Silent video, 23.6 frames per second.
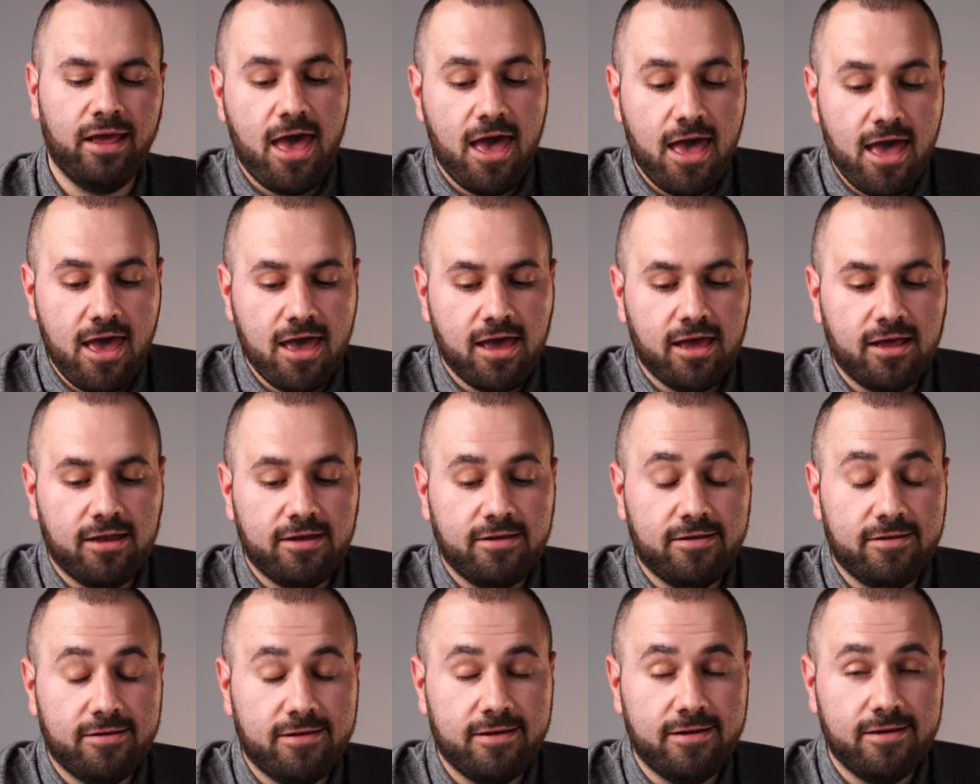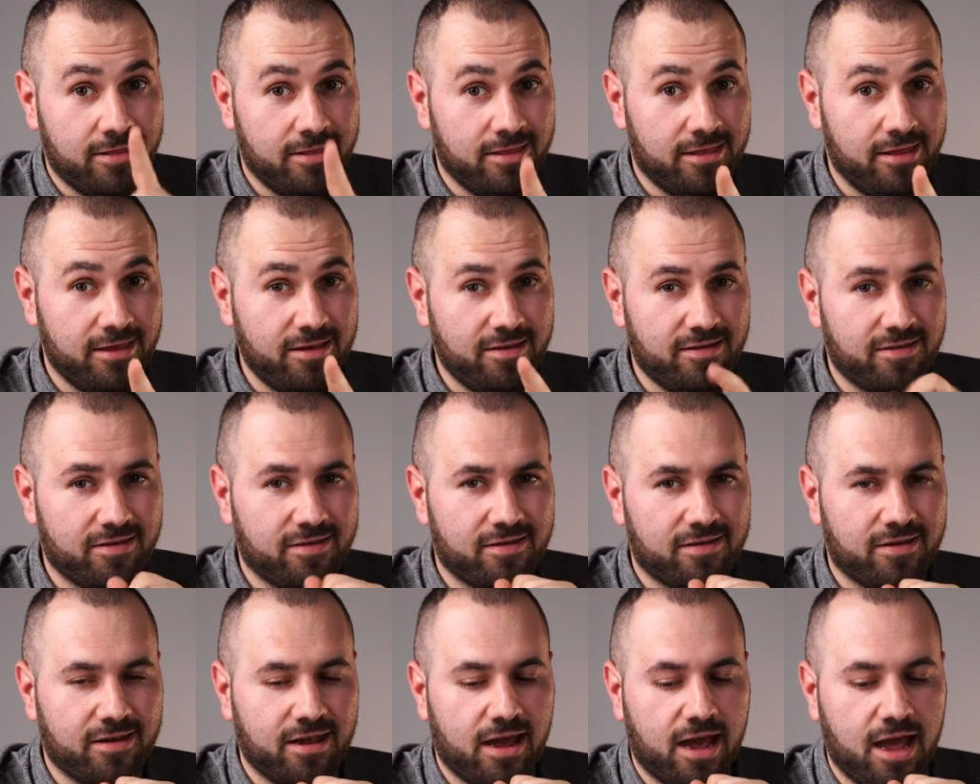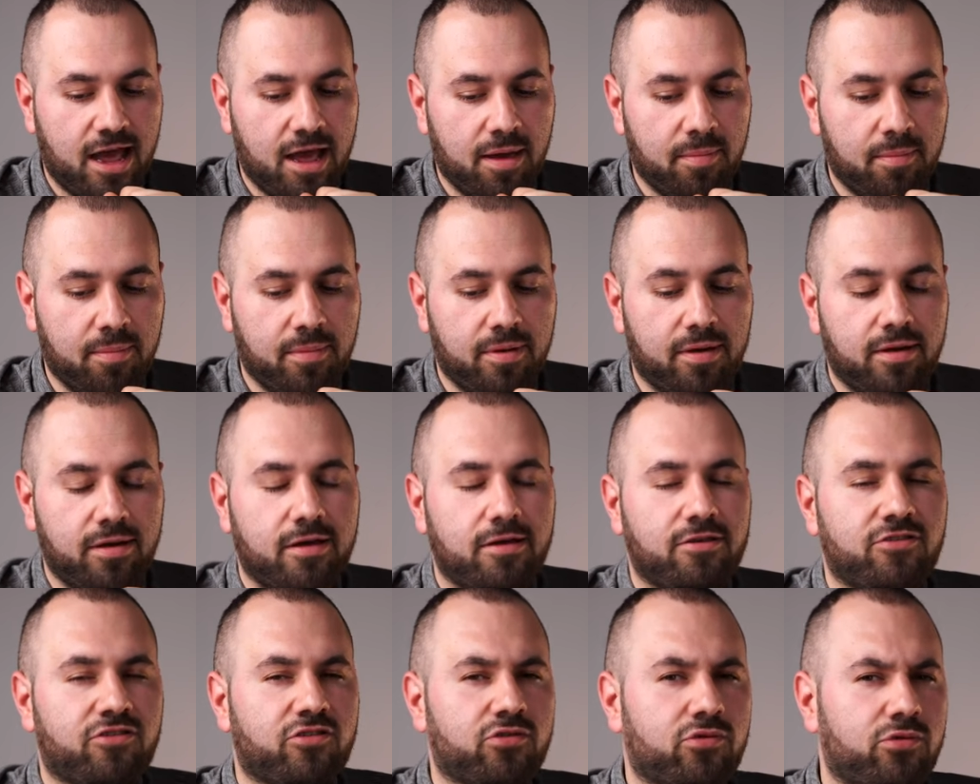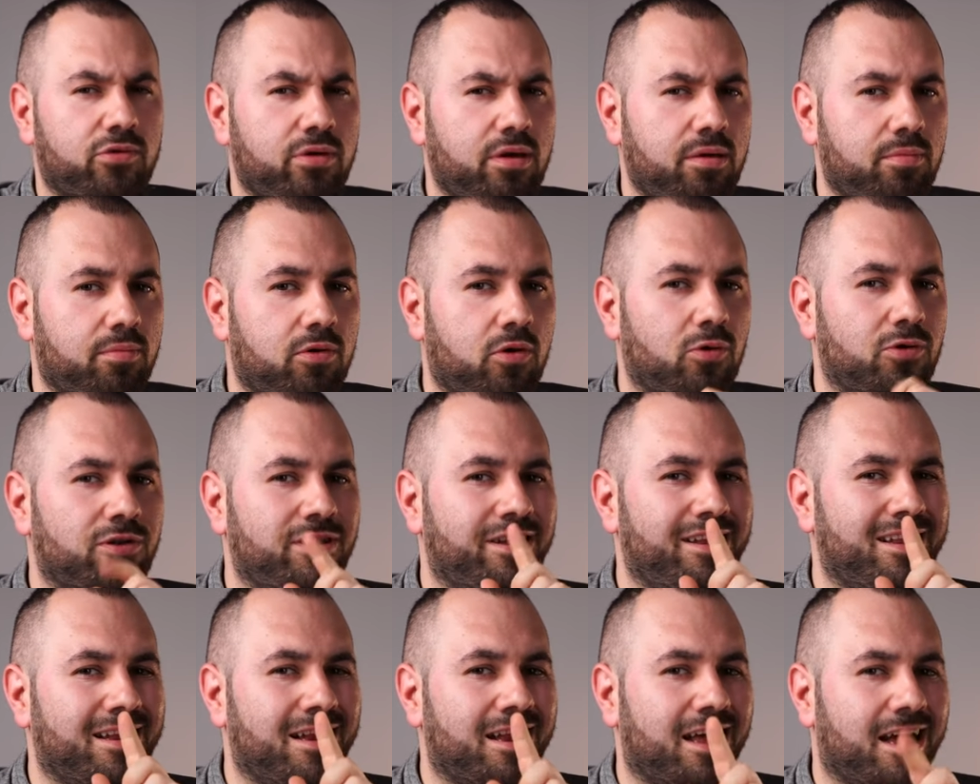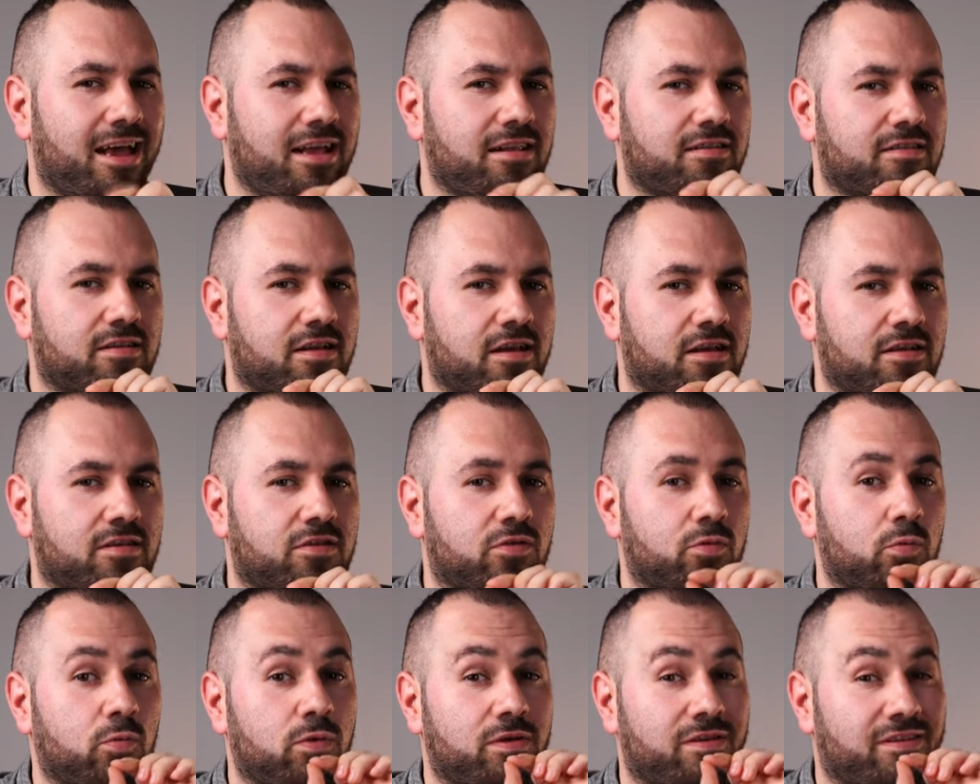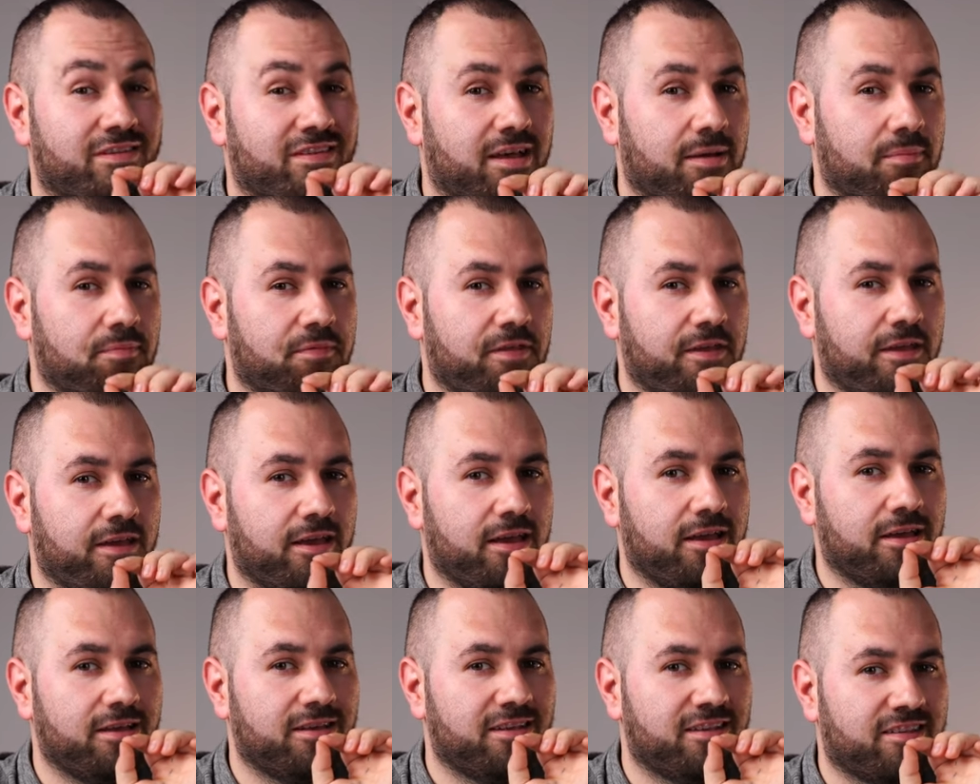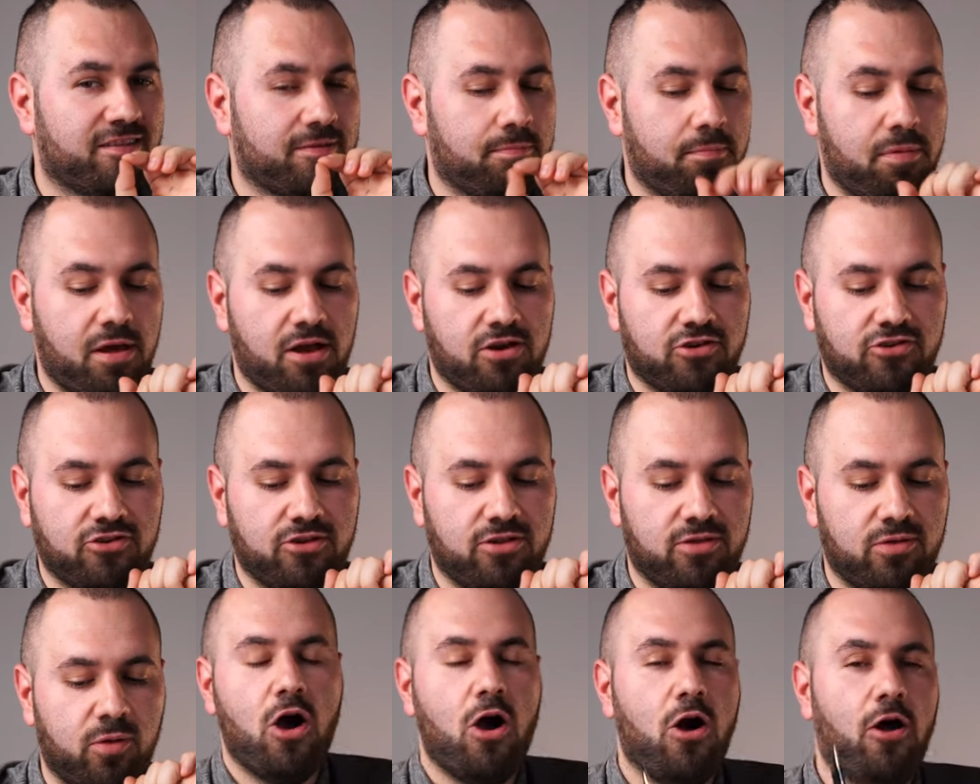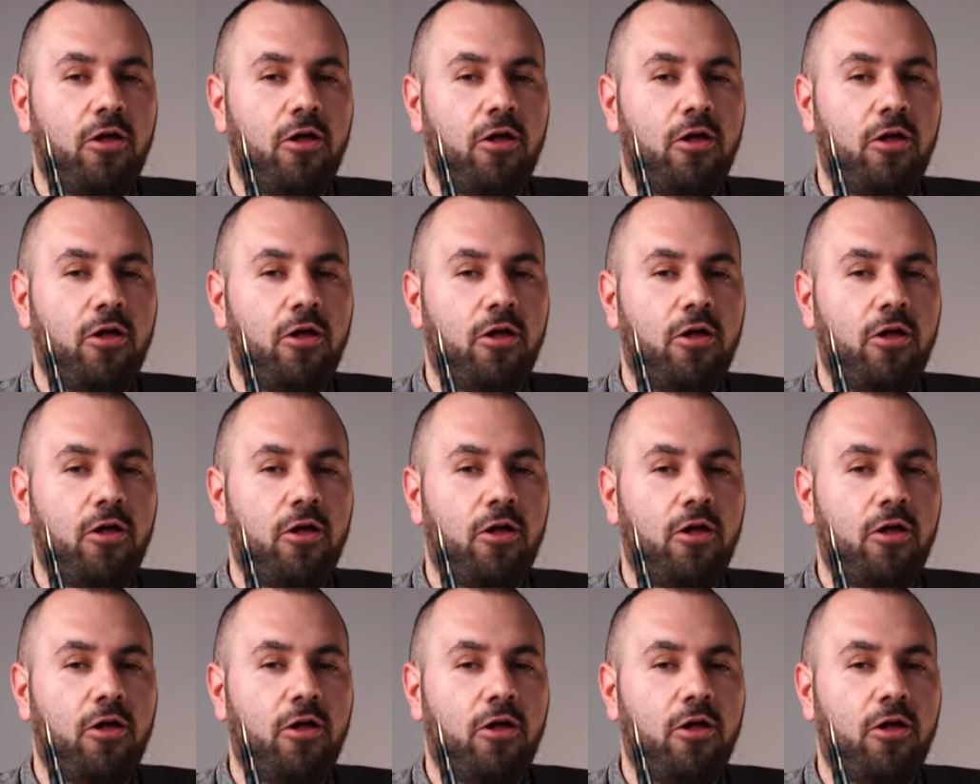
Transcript: And this time, Scribo delights us with something special.